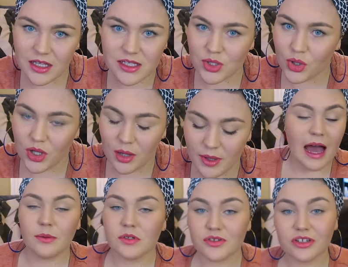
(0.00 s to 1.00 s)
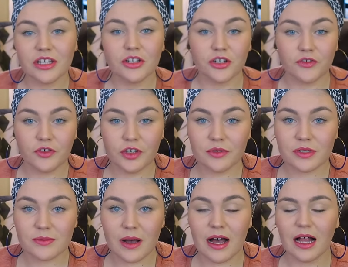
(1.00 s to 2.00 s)
It's so yummy. Apples really good for you
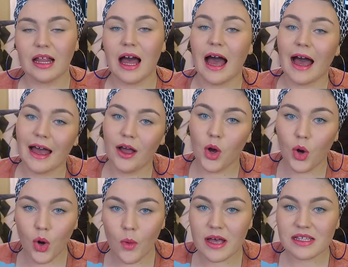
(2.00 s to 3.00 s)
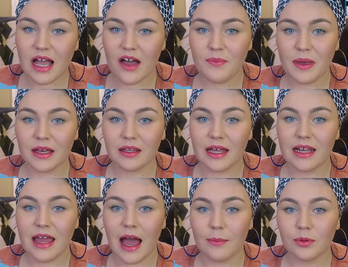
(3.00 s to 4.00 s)
as well. I always have pink
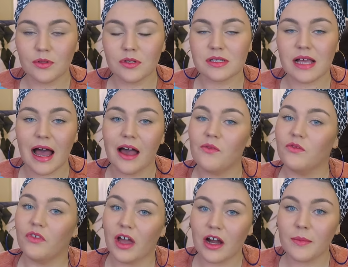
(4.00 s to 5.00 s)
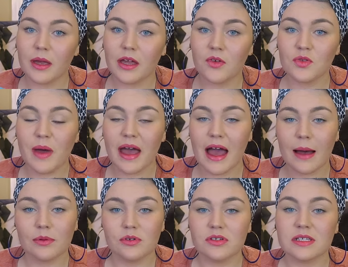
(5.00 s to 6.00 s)
lady apples. I'm very picky with my
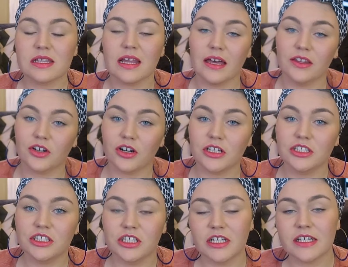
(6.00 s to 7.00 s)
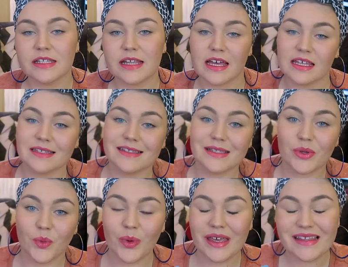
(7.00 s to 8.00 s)
apples. They're the crunchiest, they are the
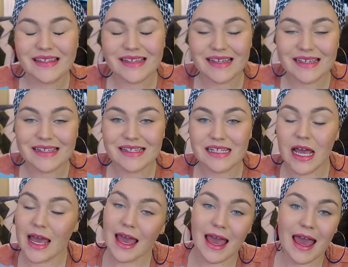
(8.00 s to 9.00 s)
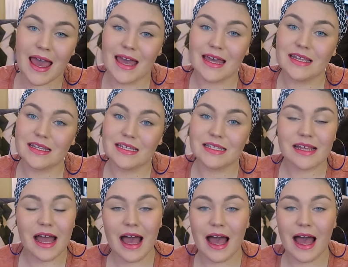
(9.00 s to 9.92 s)
sweetest, and